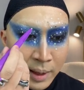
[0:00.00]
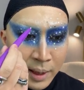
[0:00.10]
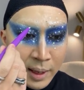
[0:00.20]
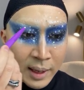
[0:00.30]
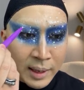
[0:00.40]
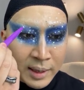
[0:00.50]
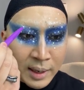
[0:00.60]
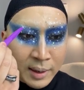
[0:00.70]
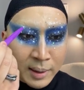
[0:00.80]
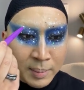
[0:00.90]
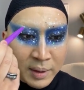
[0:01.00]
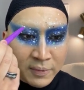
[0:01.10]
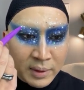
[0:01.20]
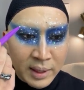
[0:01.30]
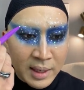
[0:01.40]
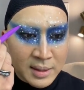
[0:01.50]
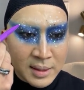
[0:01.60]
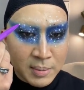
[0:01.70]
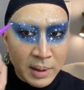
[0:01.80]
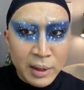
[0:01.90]
And if in
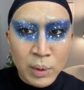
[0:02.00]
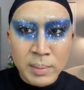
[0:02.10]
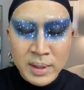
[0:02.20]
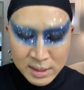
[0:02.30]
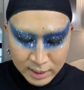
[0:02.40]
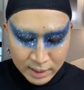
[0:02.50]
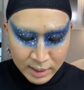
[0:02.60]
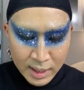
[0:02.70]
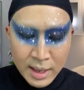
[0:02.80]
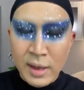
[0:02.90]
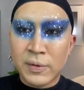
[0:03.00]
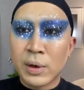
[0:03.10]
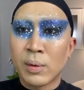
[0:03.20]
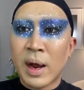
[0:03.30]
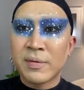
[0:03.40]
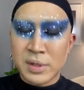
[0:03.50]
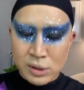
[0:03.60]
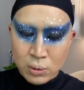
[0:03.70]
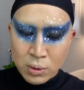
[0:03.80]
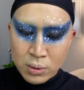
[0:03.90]
case anyone missed it, if you don't have this
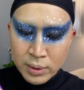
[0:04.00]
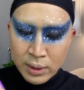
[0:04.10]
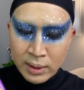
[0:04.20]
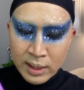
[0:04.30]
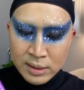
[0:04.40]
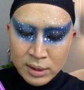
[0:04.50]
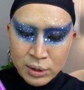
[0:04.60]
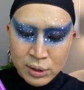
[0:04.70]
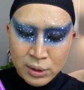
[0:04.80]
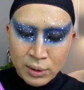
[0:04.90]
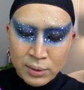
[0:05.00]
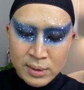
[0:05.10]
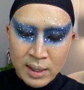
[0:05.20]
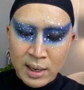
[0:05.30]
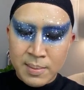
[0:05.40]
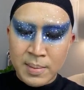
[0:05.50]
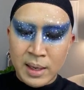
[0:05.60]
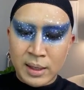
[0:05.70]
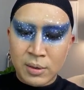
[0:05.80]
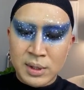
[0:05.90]
tool, you could easily just use a
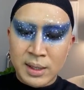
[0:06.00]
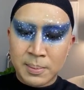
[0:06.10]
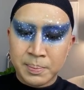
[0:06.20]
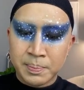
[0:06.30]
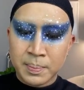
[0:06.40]
Q-tip